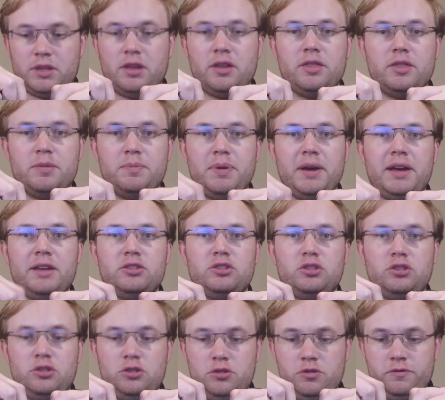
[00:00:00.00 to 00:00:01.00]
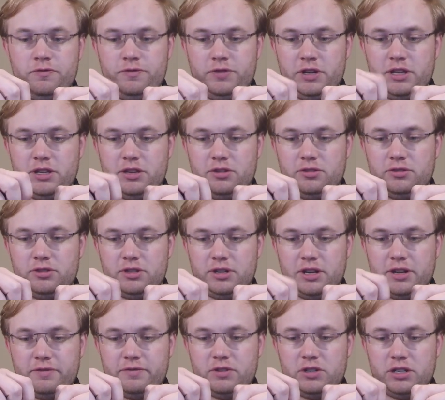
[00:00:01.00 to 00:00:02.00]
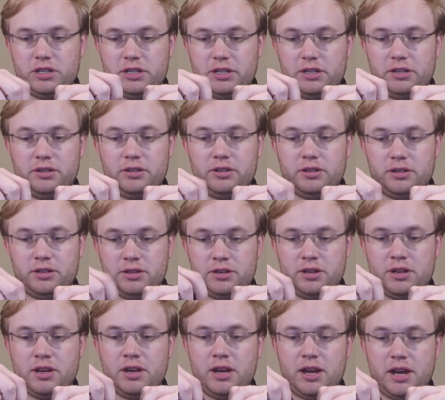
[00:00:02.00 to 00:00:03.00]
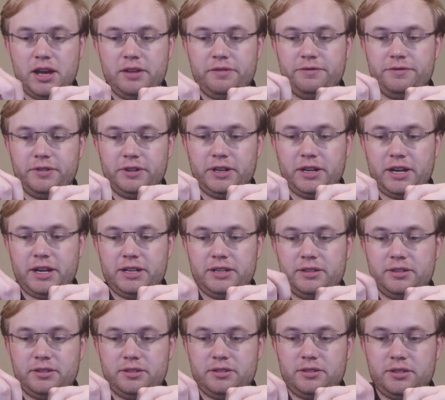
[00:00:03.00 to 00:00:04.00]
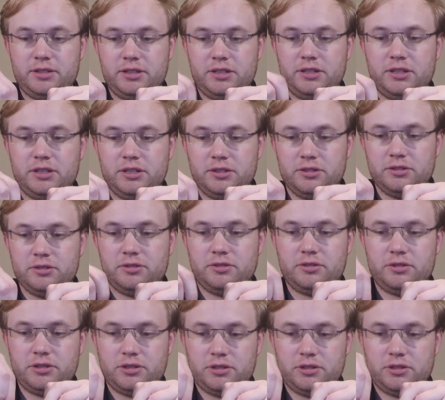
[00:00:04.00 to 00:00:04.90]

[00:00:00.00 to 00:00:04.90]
The past two videos that I've done, I've forgotten scissors.